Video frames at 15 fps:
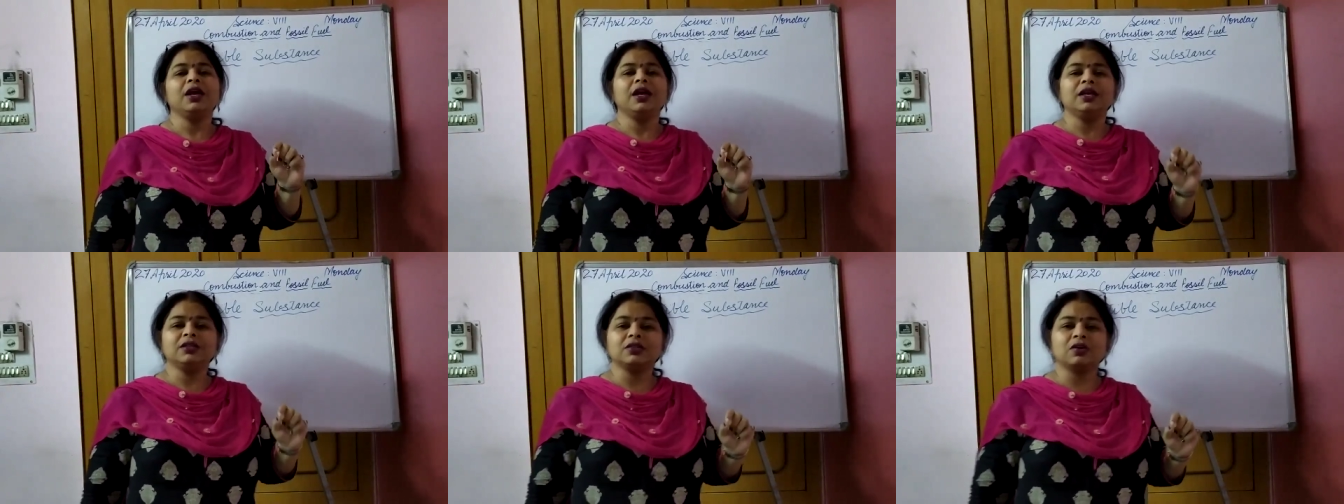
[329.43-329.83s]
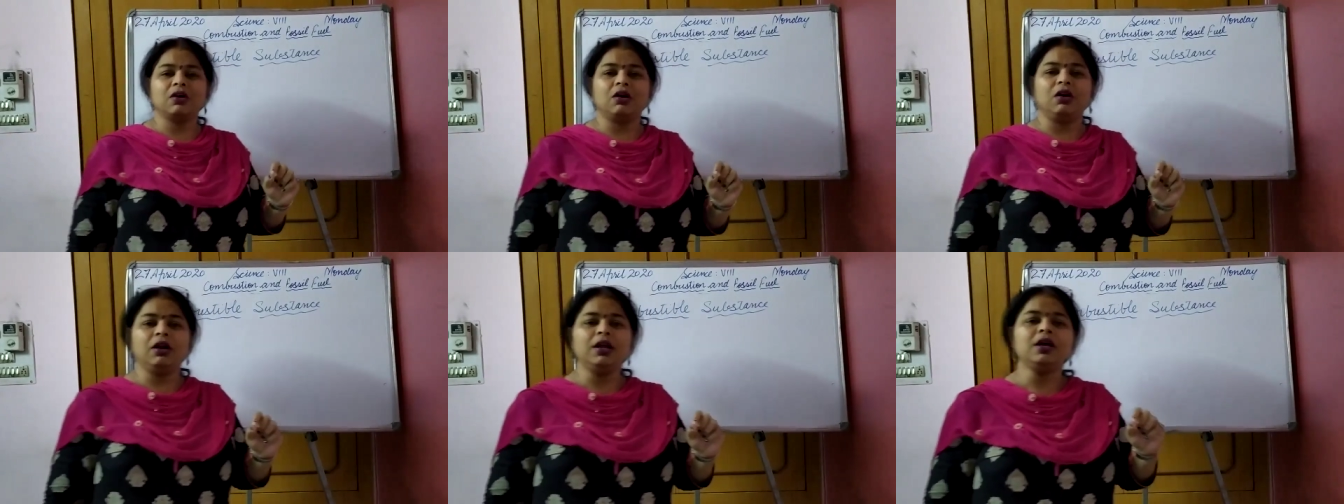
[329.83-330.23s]
is
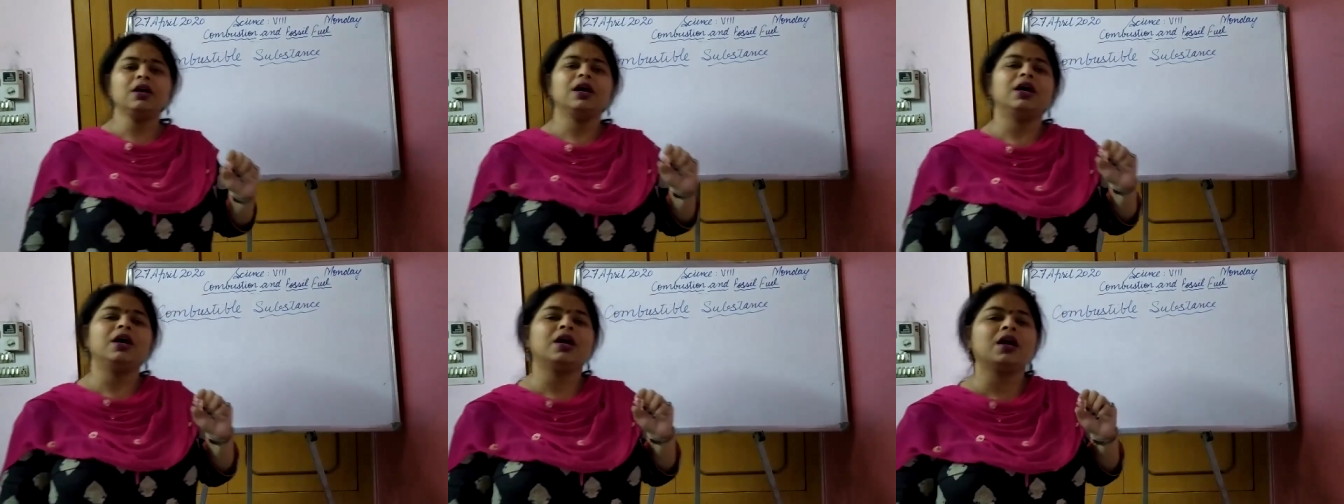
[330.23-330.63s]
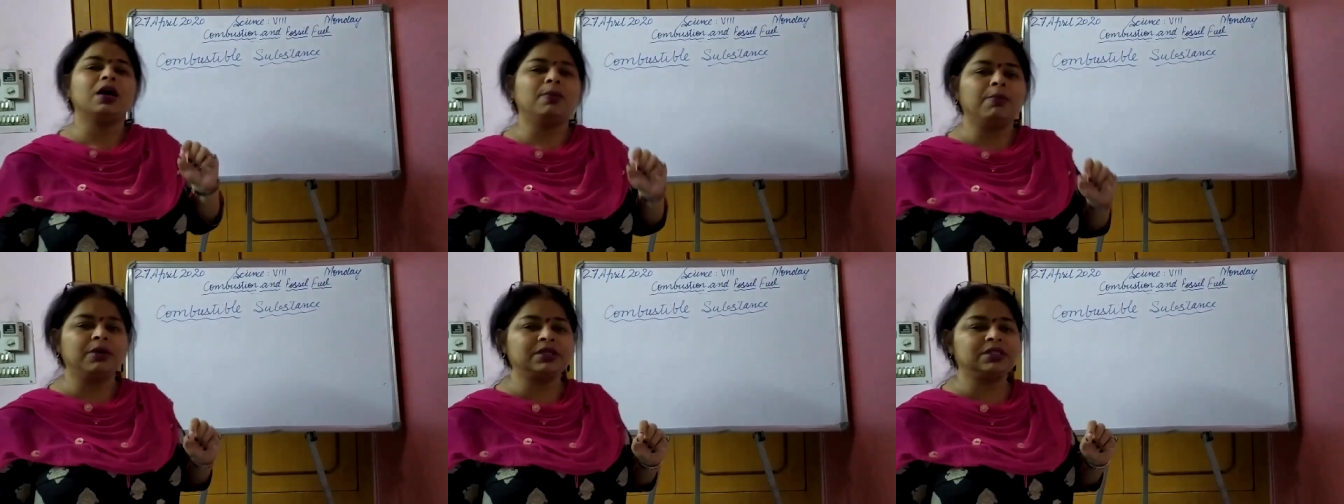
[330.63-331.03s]
called a
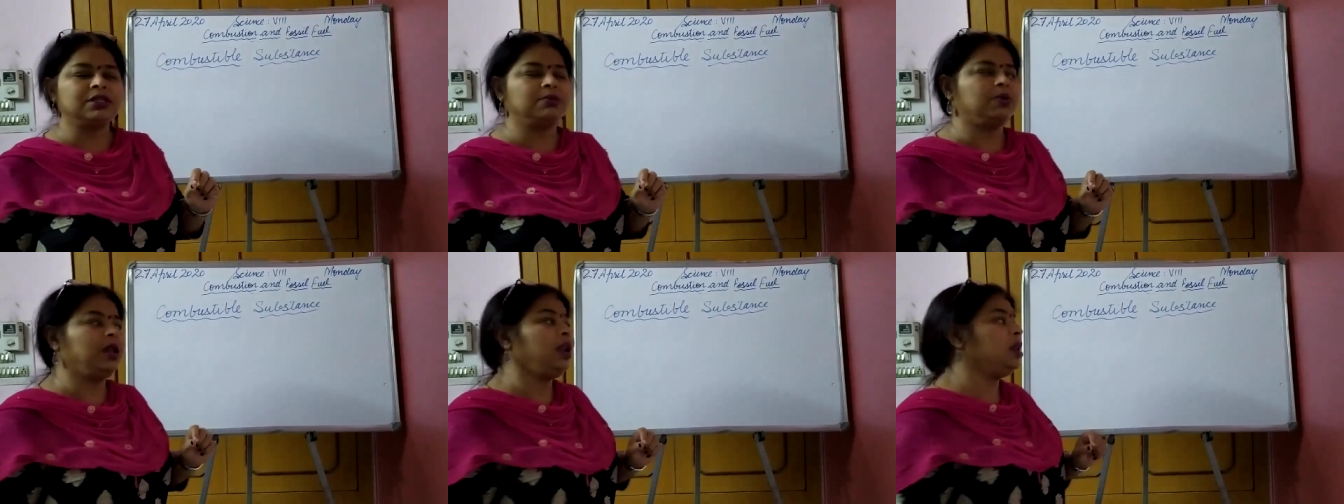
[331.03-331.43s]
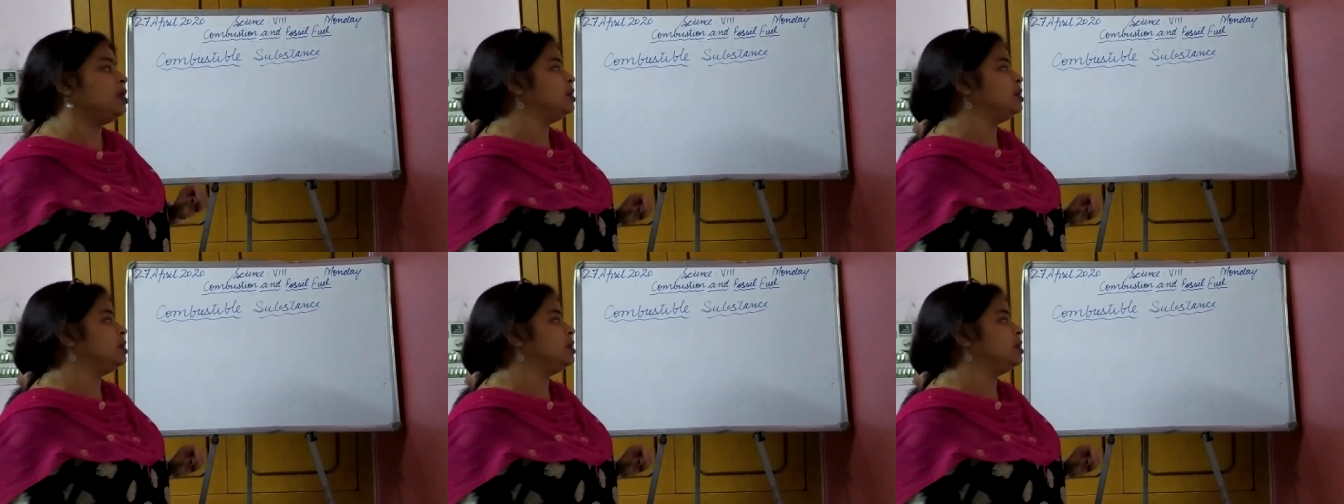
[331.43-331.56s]
combustible